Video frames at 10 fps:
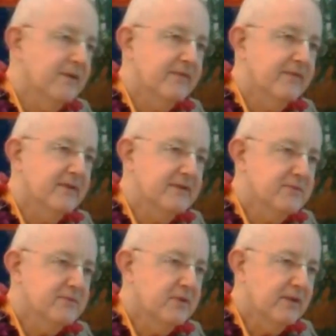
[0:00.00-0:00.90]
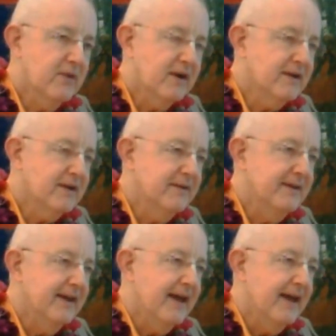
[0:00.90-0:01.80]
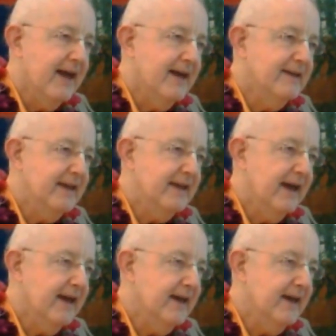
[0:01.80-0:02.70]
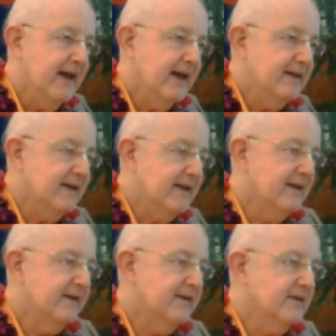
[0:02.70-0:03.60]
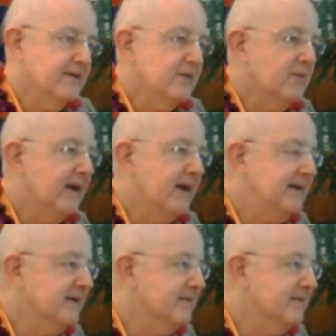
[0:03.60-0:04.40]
going for his morning walk, and he had a little white